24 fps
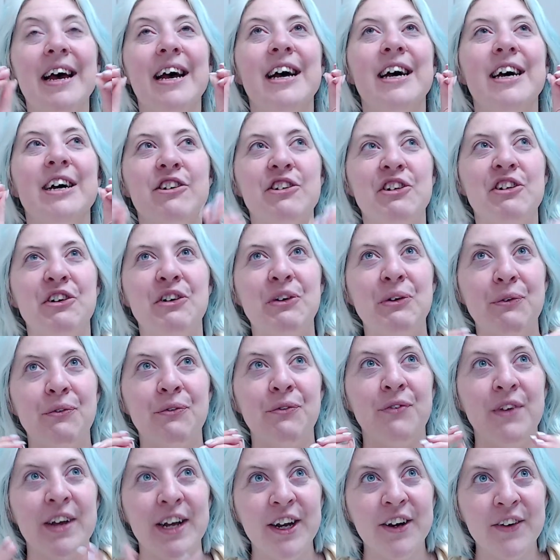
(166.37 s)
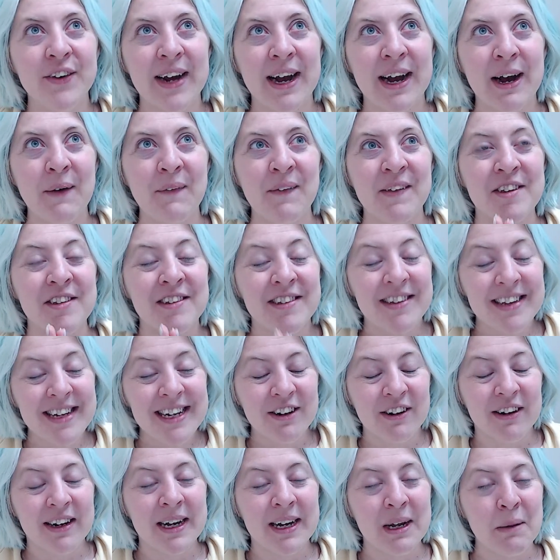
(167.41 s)
to figure out the
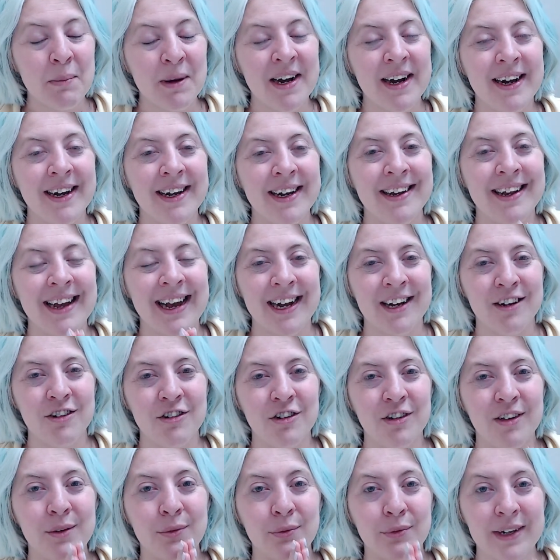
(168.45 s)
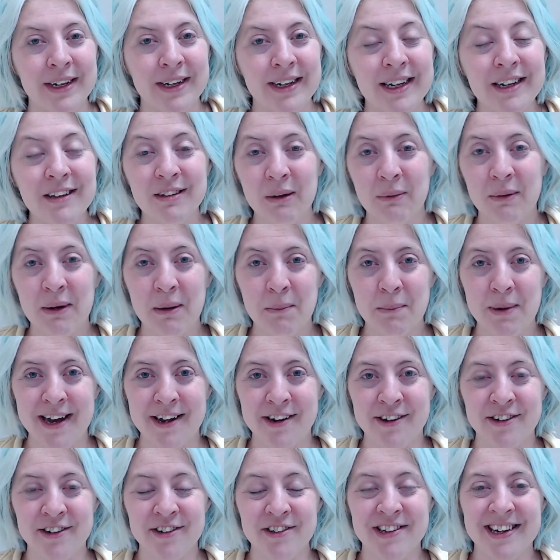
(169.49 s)
secret behind actually reading sewing
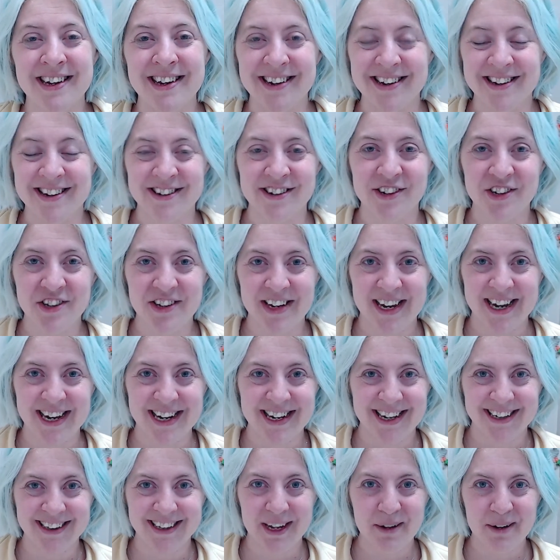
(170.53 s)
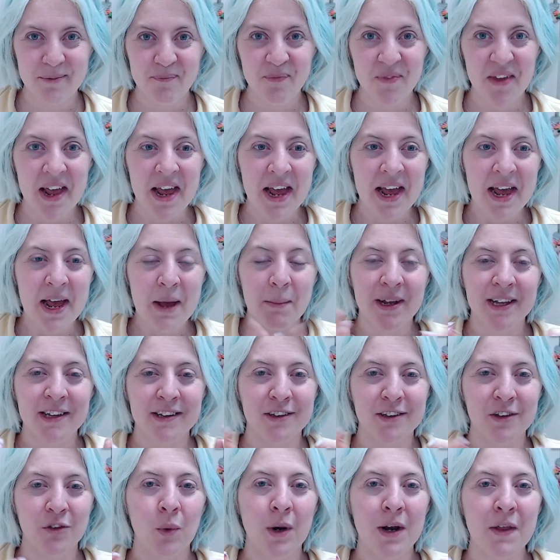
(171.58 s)
patterns and understanding them. Because
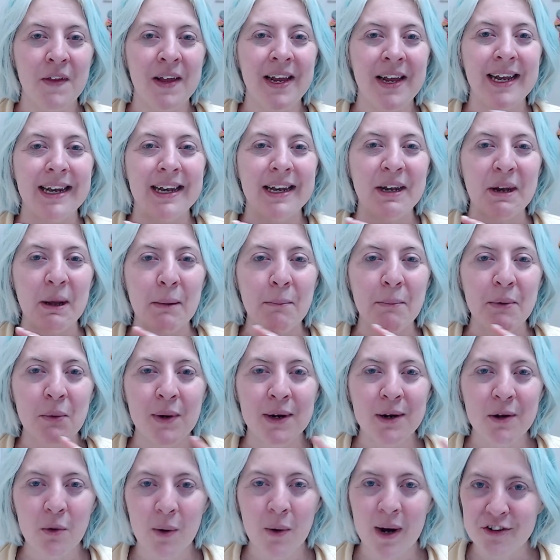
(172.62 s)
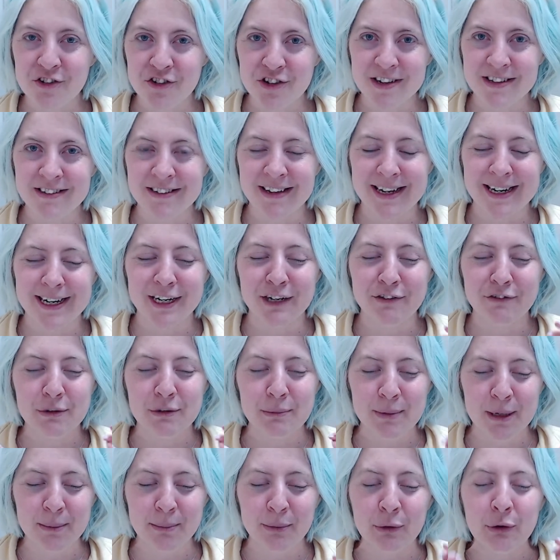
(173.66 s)
this is one of the #1 questions I hear from
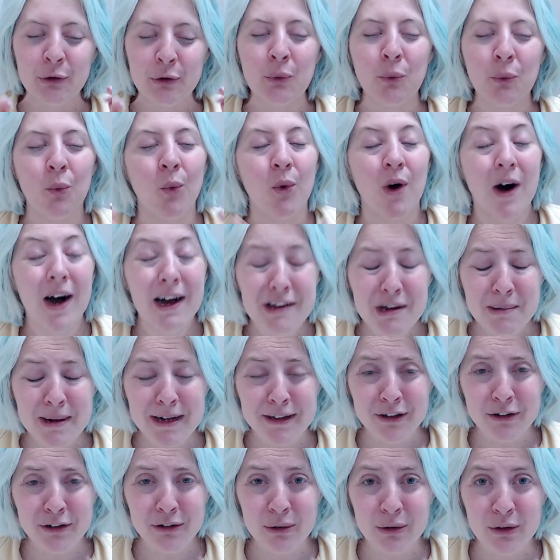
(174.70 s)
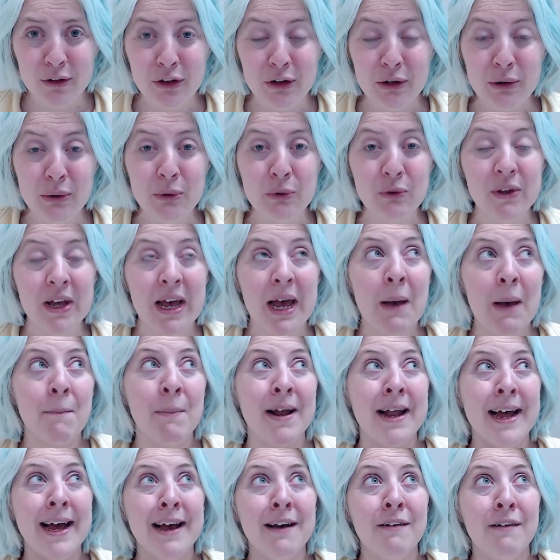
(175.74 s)
people who want to make their own clothes but
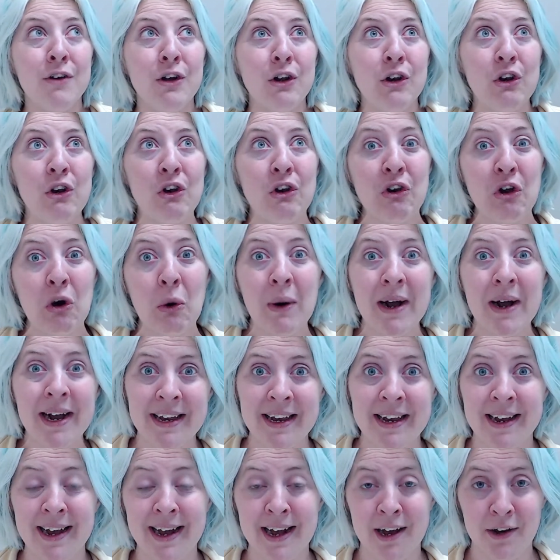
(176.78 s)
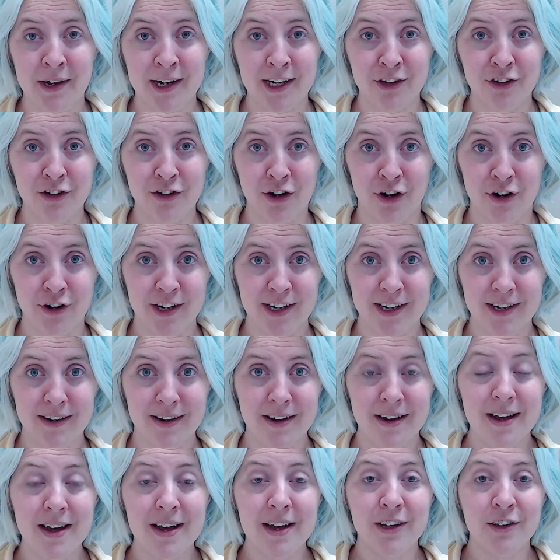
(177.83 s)
have no idea how to get started.
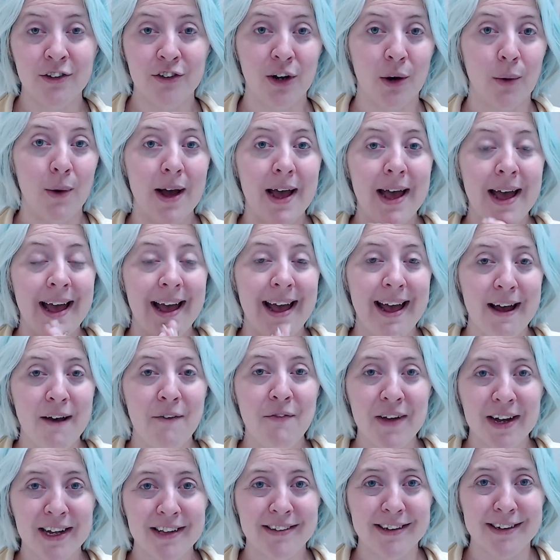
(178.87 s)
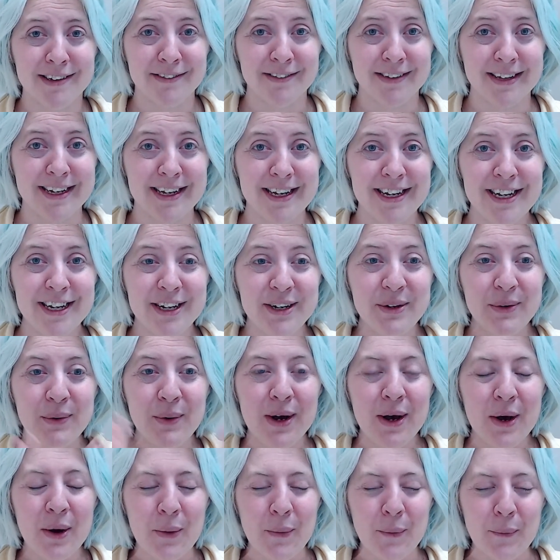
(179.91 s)
So if that sounds like you,
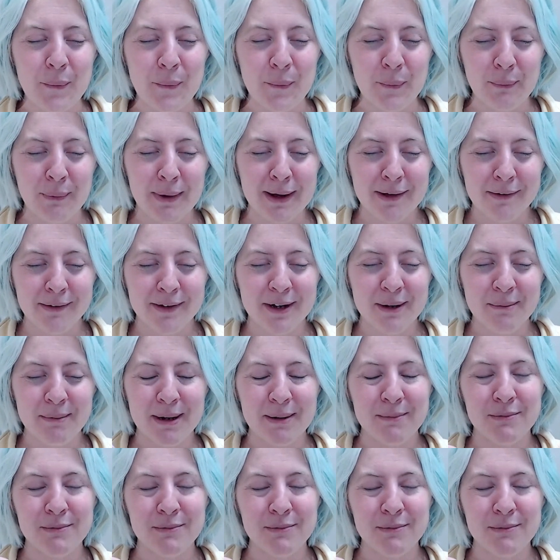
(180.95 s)
welcome. I'm